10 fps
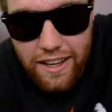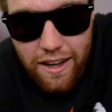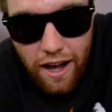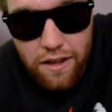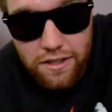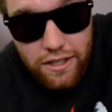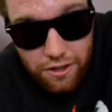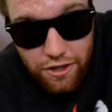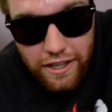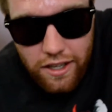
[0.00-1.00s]
I'll still
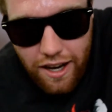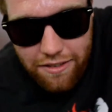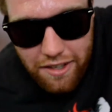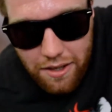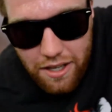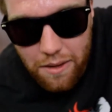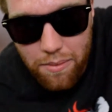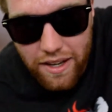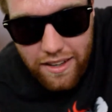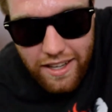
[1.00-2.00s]
drink coffee,
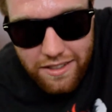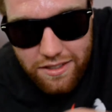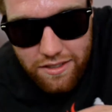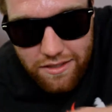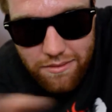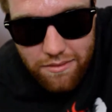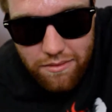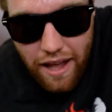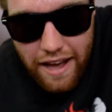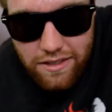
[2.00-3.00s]
but that's
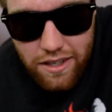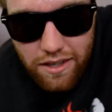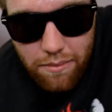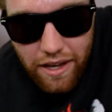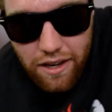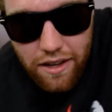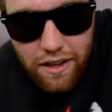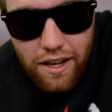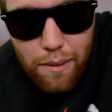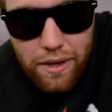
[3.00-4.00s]
as good or better than
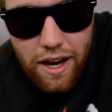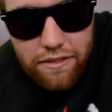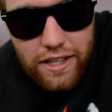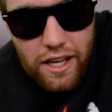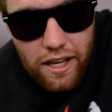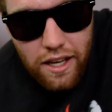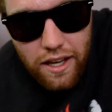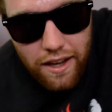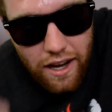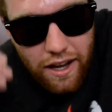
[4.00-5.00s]
a cup of coffee.
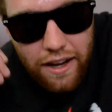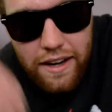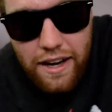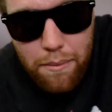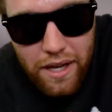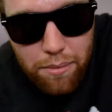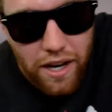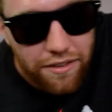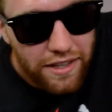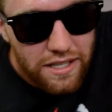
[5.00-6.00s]
Now make
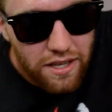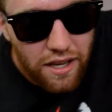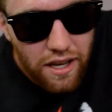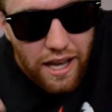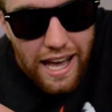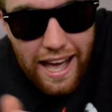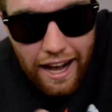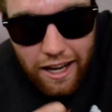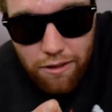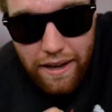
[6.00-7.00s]
breakfast. I
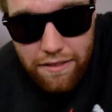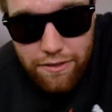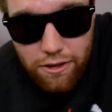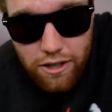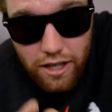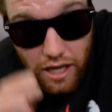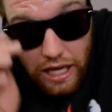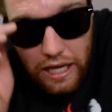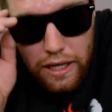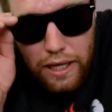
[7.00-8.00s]
gotta wait for
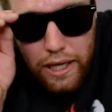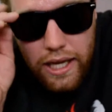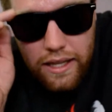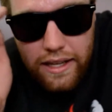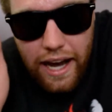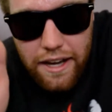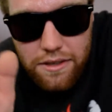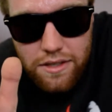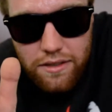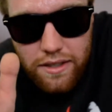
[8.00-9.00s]
the guy who's
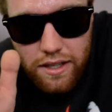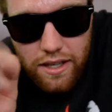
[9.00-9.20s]
doing